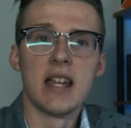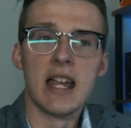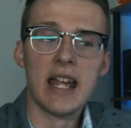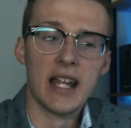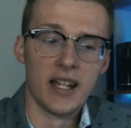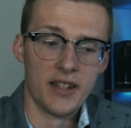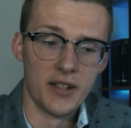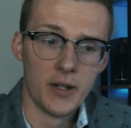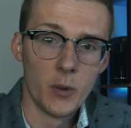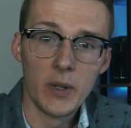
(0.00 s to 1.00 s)
And
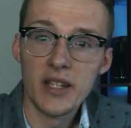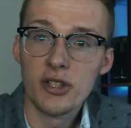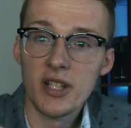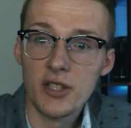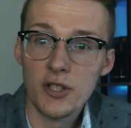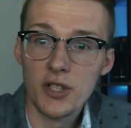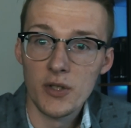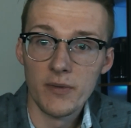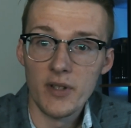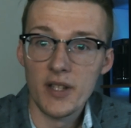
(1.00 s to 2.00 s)
we got the chance to
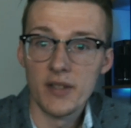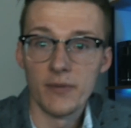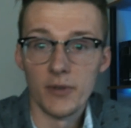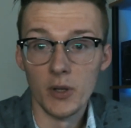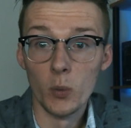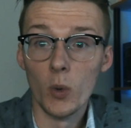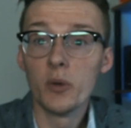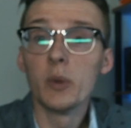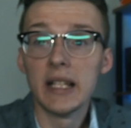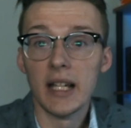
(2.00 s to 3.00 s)
shoot for this for
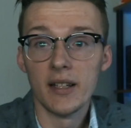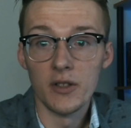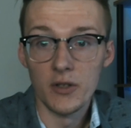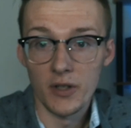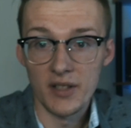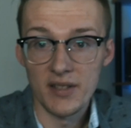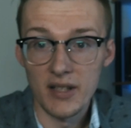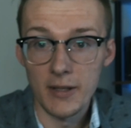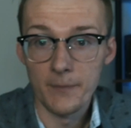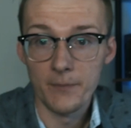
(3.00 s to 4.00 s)
one weekend in New York City.